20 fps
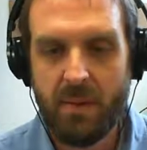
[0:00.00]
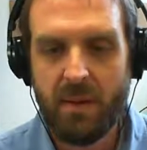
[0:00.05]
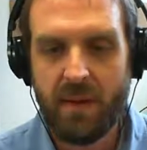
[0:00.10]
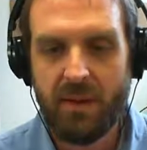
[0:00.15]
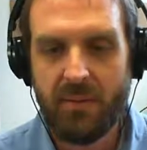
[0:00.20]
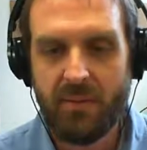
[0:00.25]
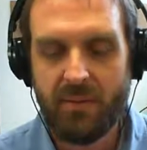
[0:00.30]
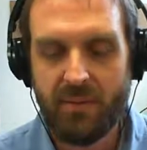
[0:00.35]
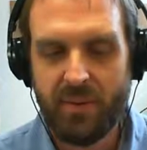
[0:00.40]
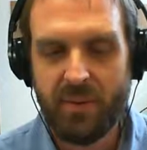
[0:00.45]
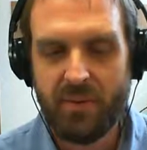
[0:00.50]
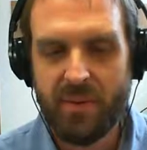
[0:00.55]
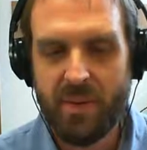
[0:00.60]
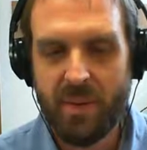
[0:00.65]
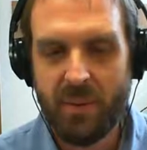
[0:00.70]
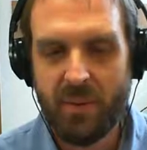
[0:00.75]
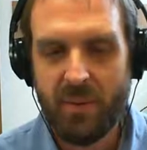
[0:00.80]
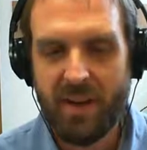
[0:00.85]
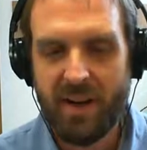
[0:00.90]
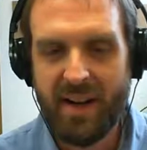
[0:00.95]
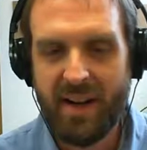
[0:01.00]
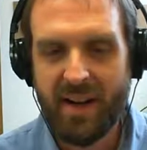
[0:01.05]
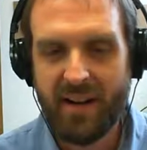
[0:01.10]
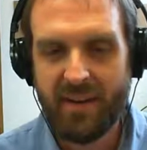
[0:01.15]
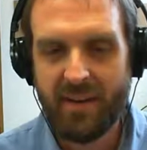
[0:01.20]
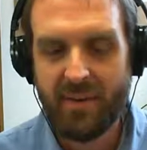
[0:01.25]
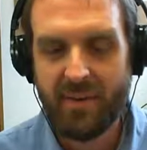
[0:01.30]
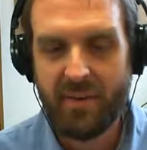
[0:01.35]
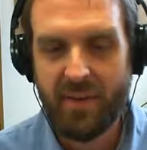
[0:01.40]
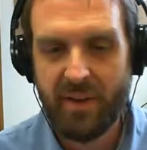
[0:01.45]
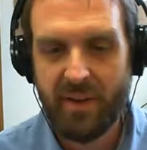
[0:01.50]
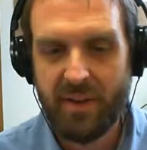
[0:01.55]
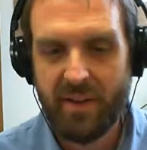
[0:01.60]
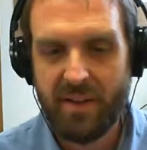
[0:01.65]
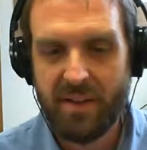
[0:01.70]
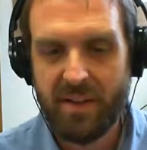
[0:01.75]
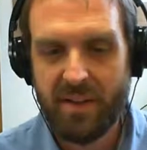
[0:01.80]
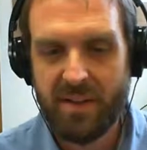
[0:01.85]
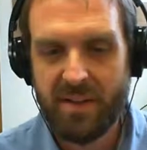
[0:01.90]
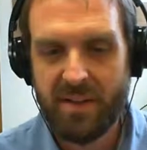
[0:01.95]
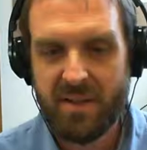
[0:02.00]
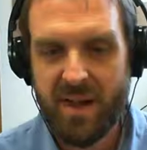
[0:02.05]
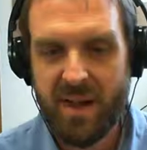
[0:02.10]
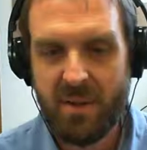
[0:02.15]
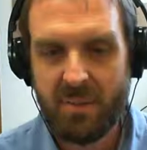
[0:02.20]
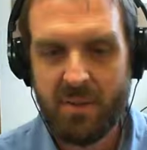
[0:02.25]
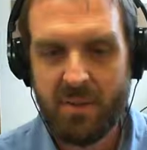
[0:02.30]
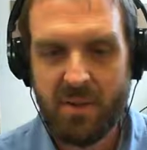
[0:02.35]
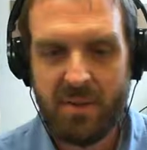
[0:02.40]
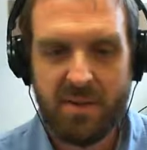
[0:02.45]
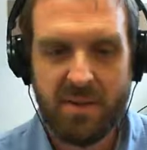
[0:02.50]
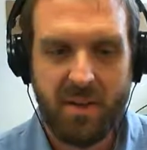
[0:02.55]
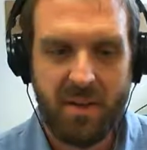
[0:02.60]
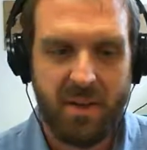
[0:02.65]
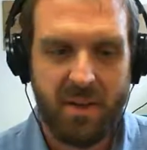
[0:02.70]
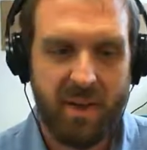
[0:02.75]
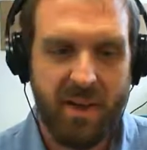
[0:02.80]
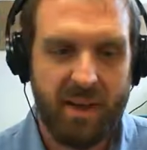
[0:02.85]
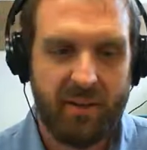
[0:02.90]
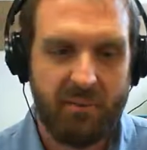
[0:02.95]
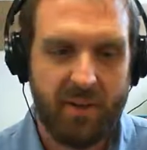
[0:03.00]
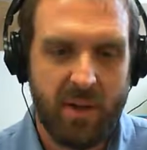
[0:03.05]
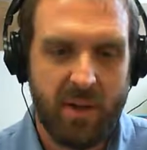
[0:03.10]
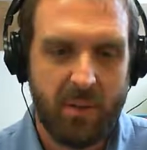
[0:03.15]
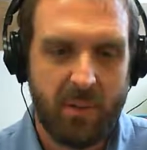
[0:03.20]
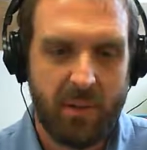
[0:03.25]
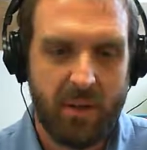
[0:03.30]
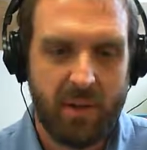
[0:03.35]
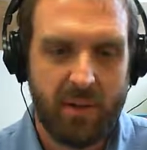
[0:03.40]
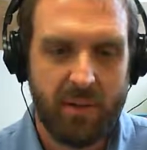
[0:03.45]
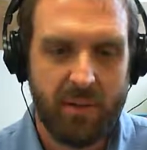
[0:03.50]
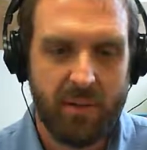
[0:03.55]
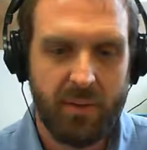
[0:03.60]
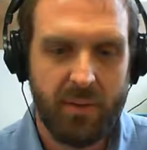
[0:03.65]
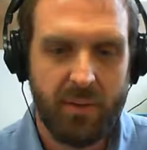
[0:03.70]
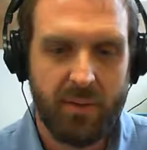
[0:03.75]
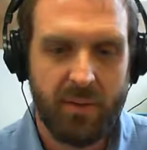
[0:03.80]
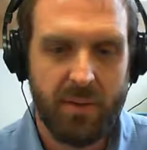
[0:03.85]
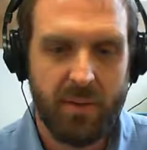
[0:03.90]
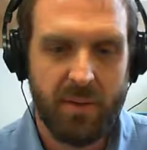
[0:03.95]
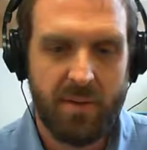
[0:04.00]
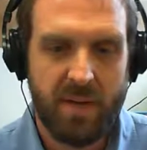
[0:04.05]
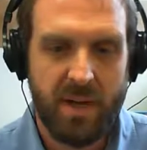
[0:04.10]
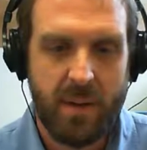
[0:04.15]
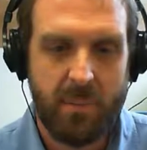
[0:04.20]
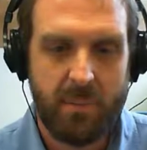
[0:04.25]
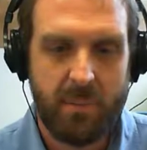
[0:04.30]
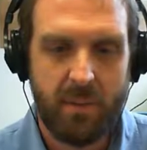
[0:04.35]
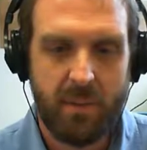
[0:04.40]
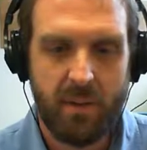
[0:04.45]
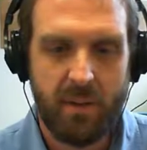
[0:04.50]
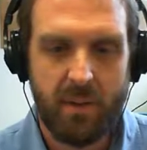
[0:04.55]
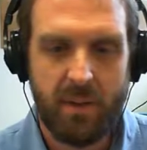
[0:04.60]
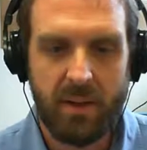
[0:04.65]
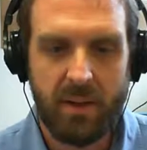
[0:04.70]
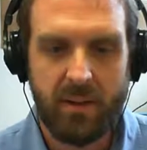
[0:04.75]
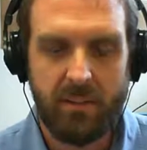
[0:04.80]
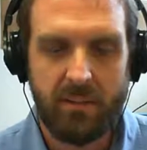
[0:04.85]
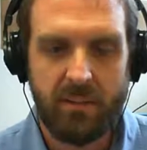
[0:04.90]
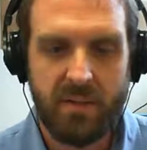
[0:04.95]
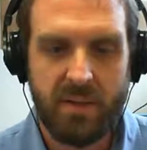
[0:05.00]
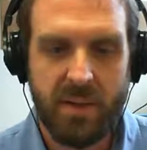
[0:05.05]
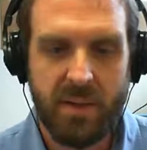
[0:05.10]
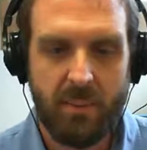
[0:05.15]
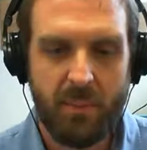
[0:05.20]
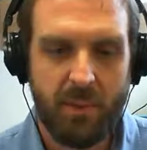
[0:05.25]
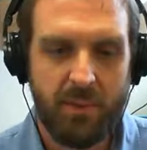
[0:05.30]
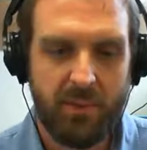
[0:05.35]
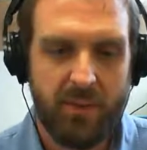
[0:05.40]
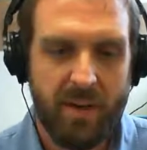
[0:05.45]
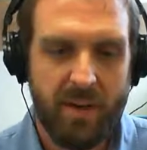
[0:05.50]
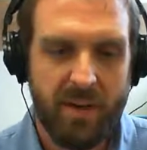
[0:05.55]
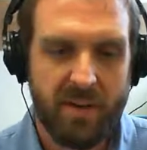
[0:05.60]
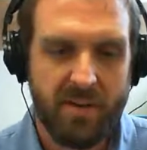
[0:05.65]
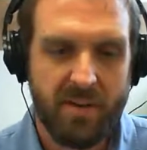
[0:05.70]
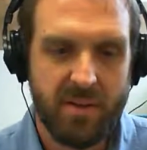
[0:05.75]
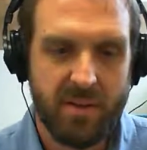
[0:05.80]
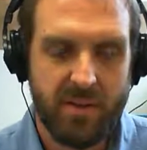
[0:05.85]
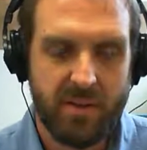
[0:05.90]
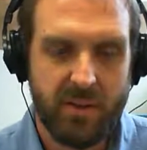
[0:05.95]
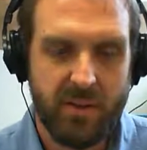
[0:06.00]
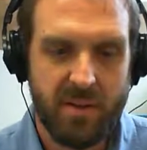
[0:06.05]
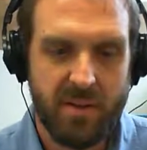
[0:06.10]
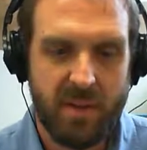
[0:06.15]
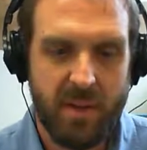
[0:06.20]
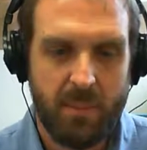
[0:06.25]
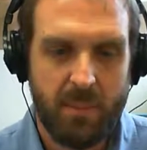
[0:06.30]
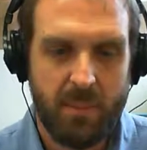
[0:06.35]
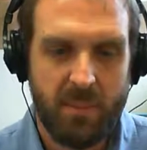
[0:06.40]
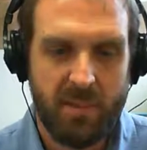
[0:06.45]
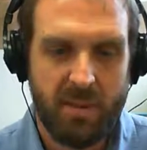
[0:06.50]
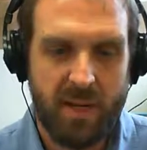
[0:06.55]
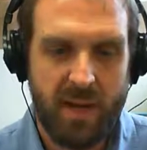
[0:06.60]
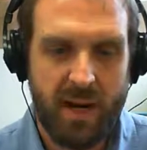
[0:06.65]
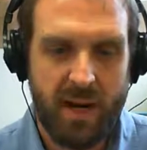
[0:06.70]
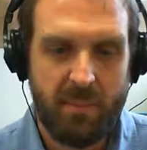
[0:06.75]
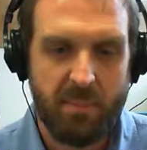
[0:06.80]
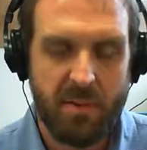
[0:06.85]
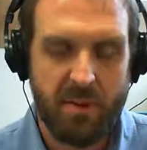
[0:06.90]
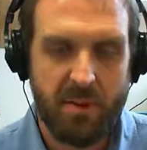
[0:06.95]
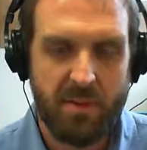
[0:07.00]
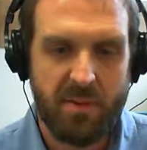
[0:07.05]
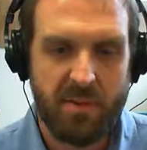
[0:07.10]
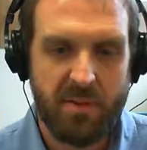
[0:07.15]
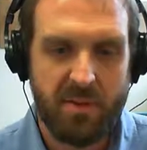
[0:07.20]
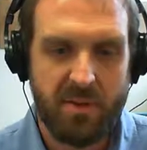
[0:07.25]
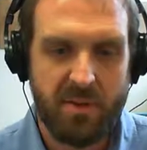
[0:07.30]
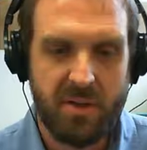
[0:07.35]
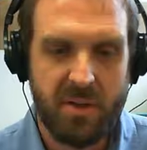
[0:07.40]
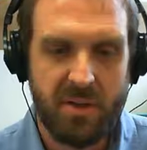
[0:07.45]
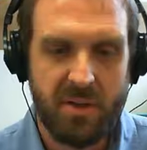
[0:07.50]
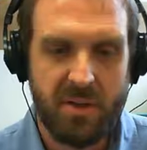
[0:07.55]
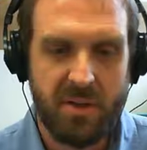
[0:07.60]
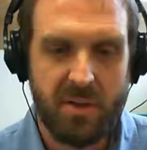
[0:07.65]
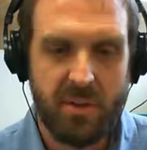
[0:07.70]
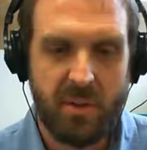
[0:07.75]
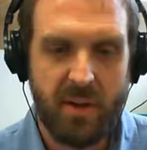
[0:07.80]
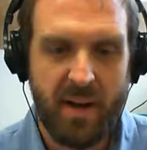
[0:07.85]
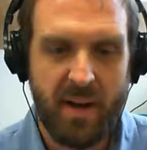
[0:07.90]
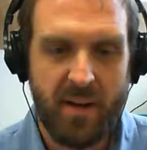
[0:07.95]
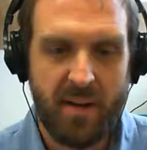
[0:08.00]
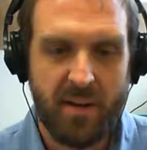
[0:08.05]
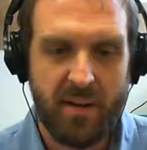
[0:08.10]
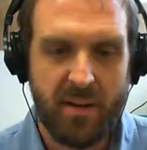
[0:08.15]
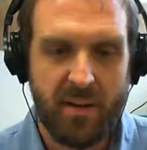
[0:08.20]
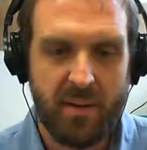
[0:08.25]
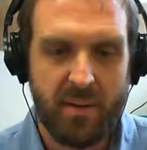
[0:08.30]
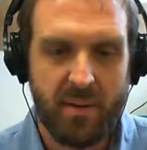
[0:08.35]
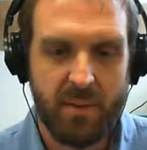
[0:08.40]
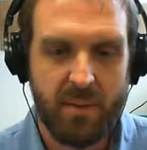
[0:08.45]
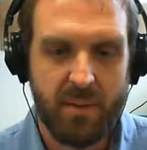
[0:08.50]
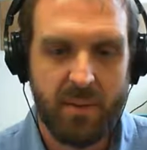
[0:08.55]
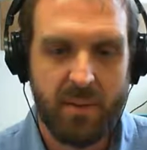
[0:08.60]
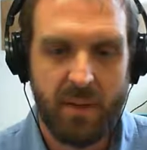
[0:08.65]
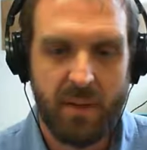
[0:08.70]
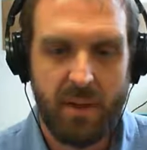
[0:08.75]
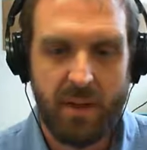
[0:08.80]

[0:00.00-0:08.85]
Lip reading: if someone can handle the 5th and 6th chapters, they're going to have trouble getting through the first couple. If someone finds those first couple chapters just the right tone,